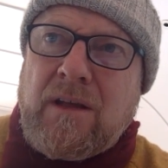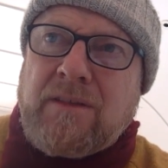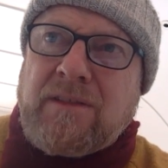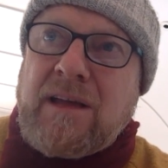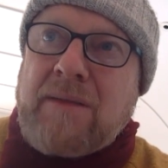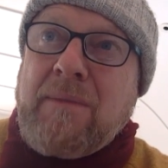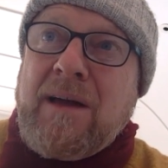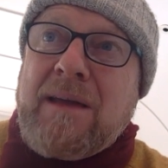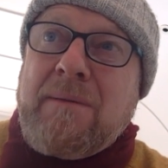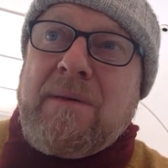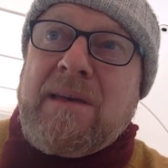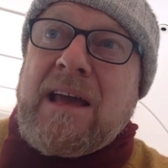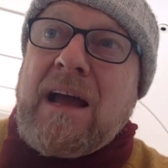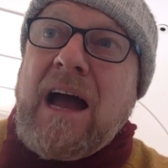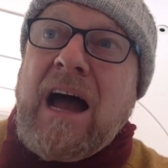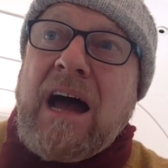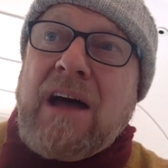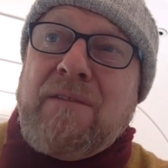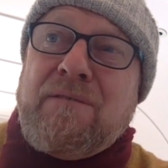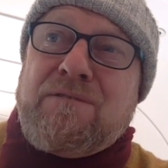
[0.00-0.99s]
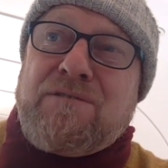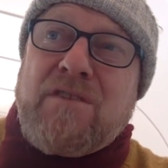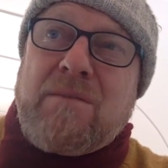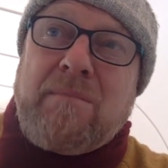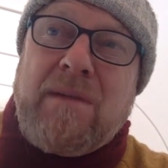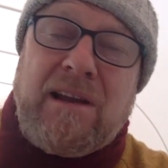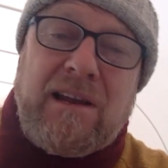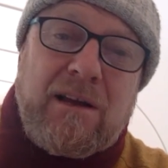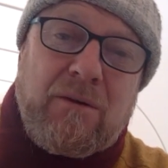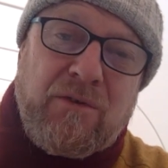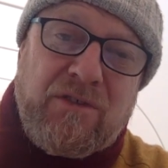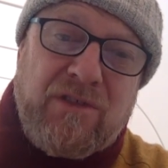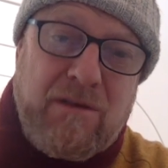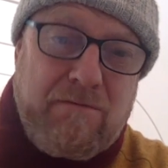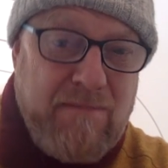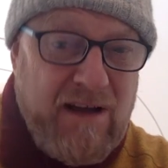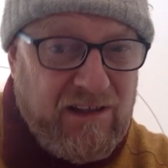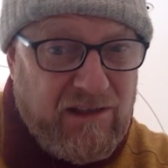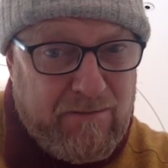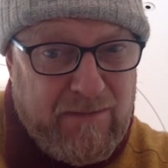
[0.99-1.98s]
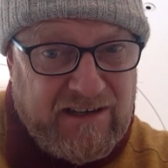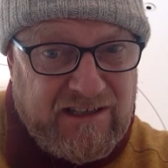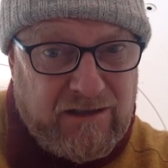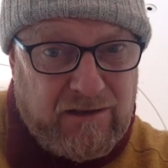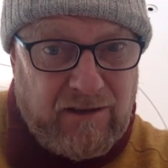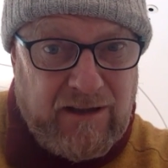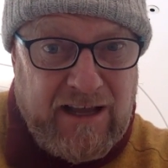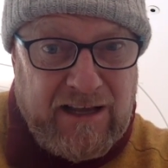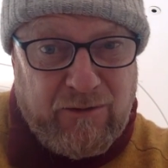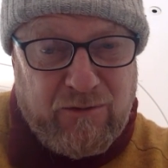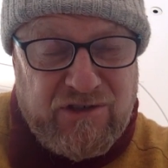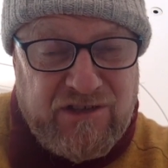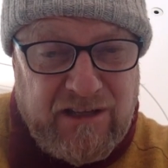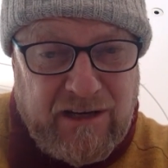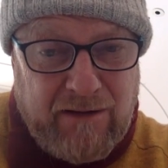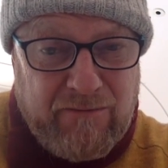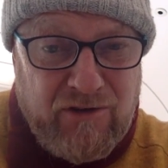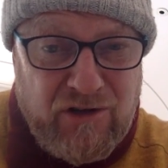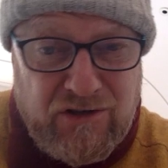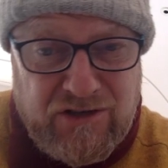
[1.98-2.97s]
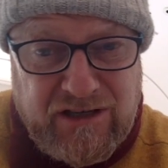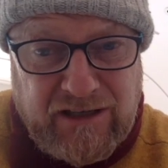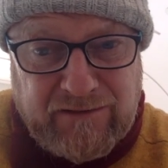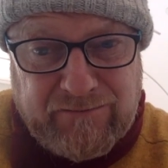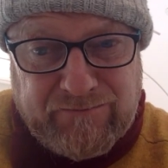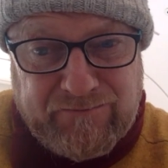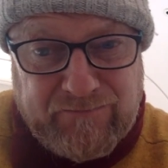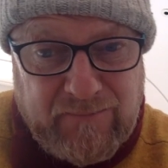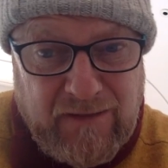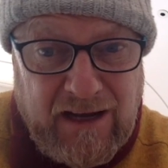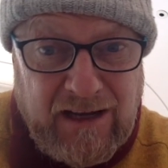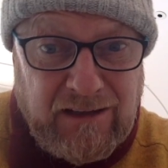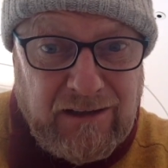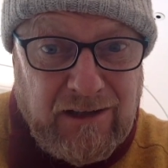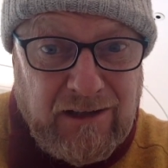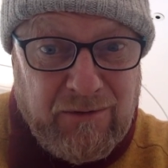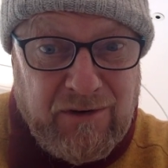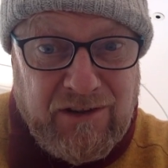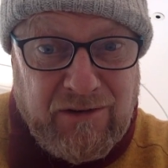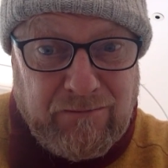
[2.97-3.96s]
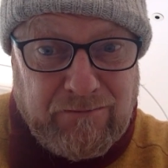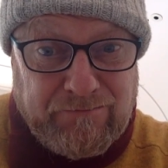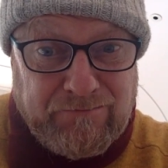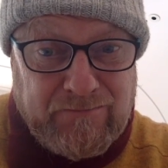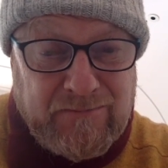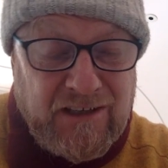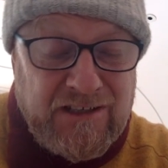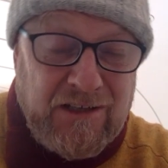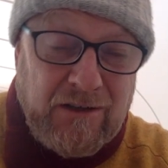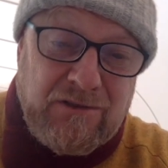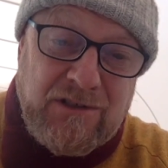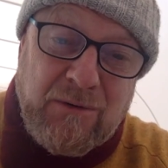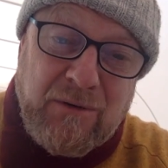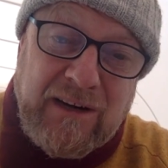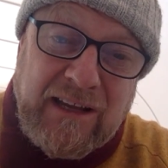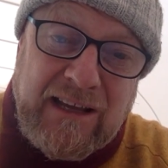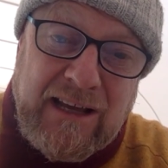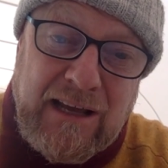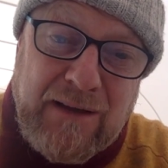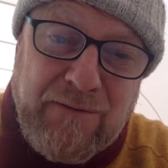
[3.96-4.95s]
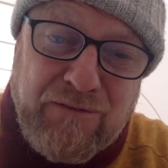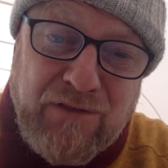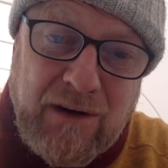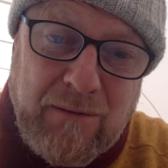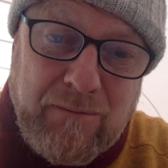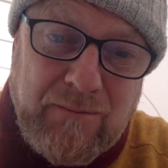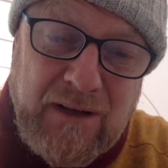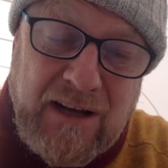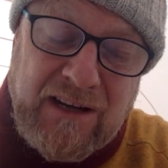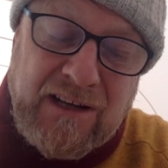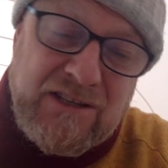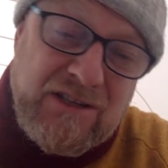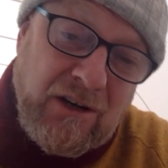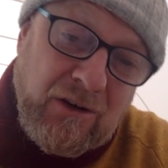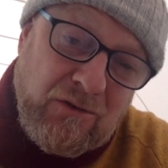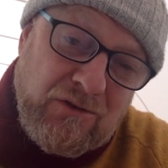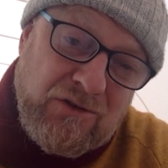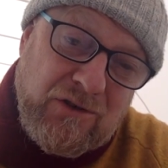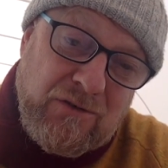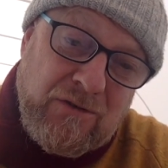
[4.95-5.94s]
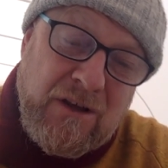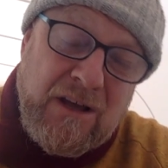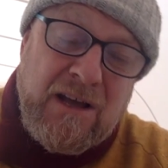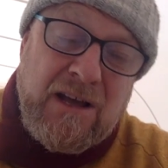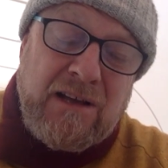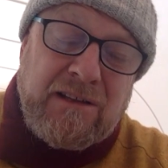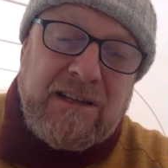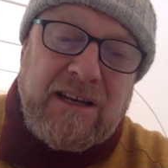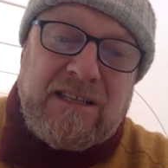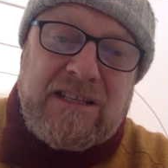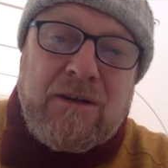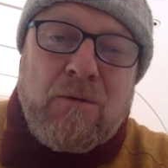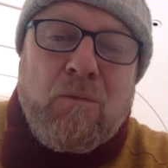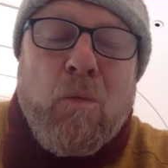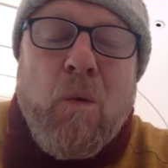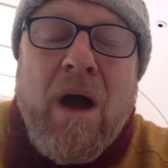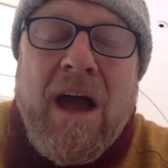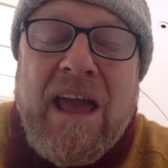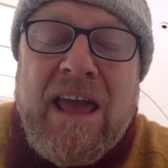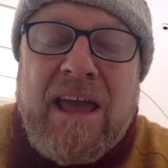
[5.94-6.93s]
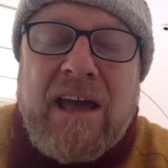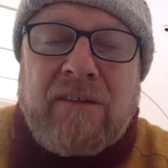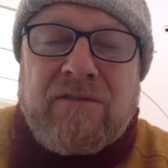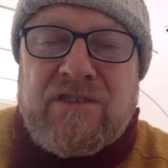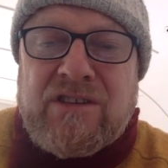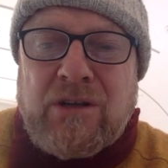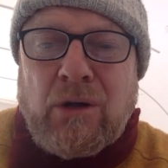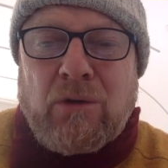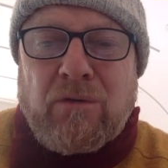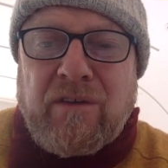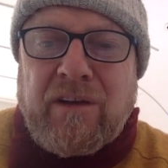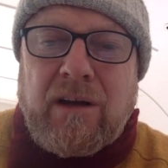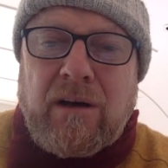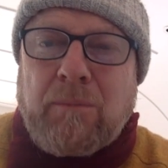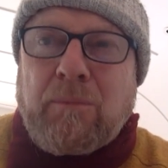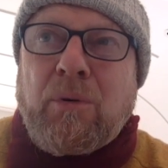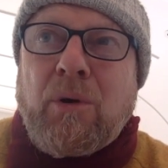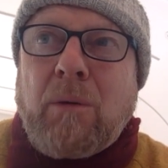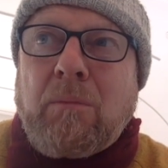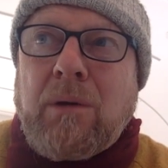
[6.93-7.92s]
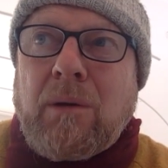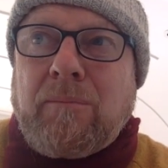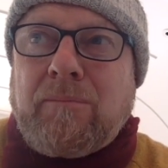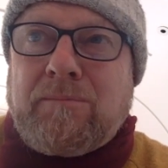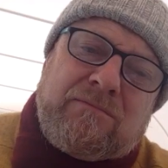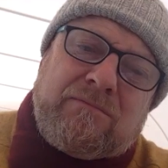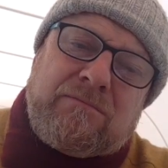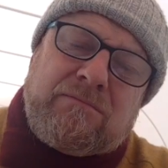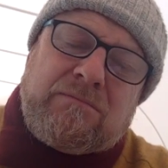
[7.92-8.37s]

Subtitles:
They may be unfamiliar with the mathematical language that I'm using. Algorithm, I told you where it came from, and I told you that it's a way of solving a problem.